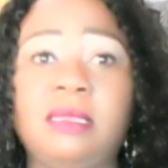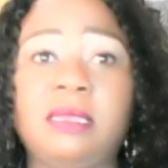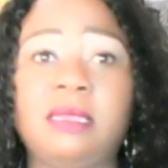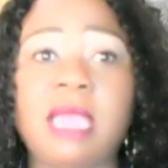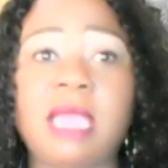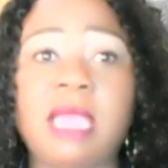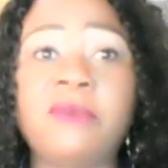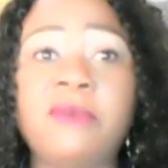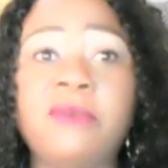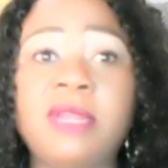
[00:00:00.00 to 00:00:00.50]

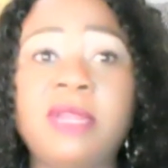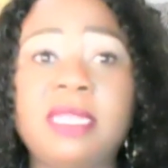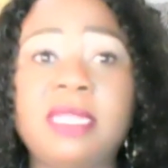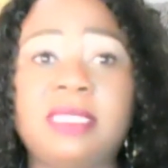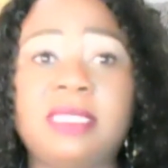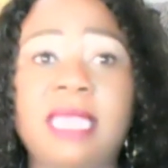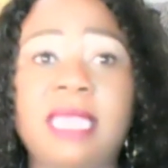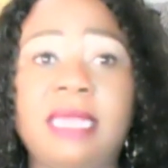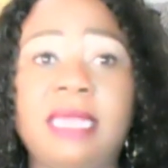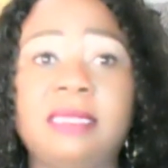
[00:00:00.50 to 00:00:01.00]
I'm really
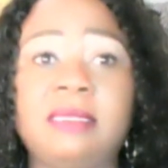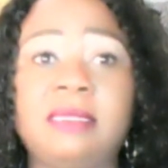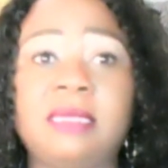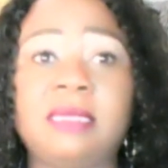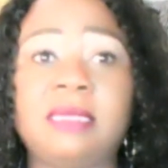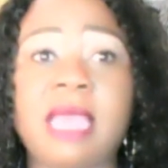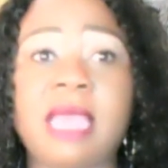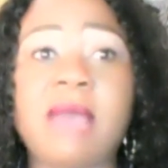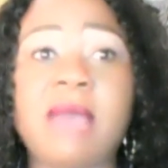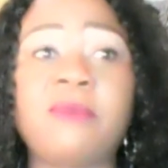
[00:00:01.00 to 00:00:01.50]
sad.
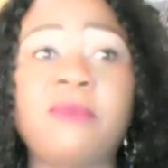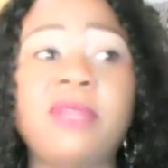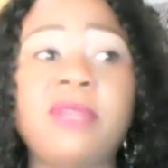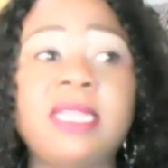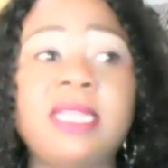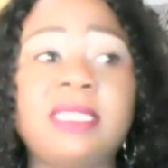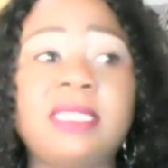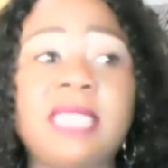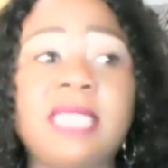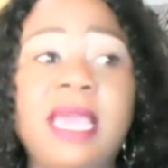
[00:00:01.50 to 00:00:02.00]
I'm
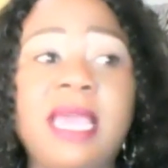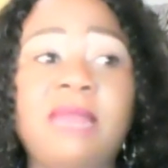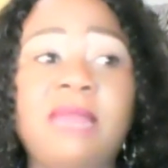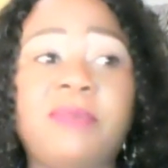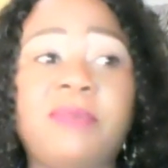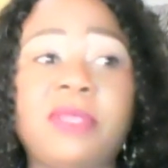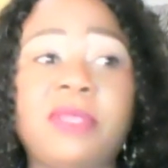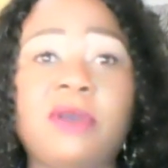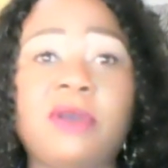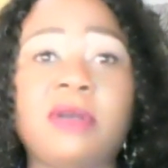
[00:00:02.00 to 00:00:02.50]
really sad
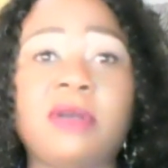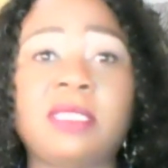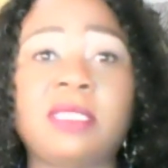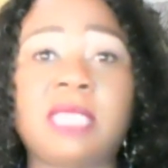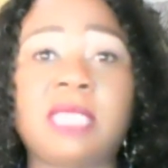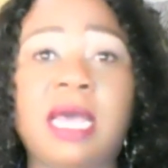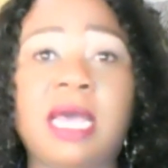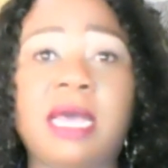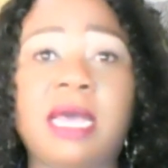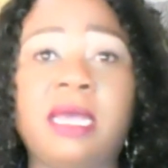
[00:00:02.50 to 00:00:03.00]
because,
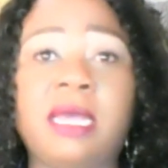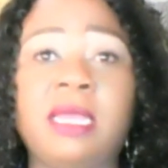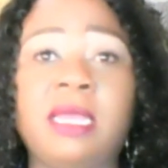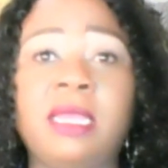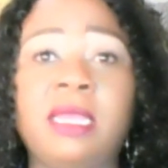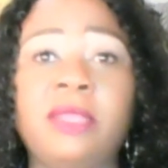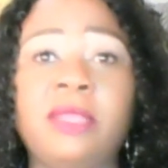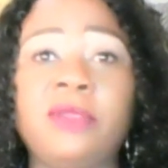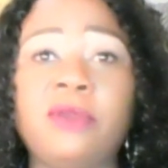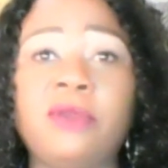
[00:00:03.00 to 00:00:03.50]

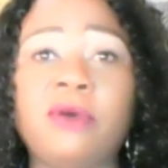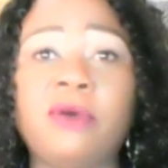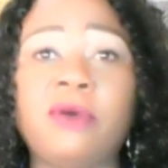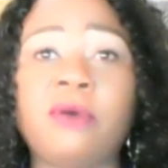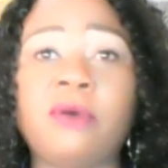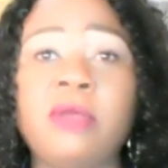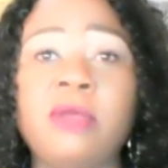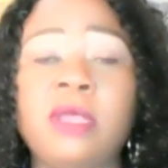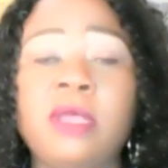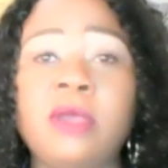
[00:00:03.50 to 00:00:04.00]
you know,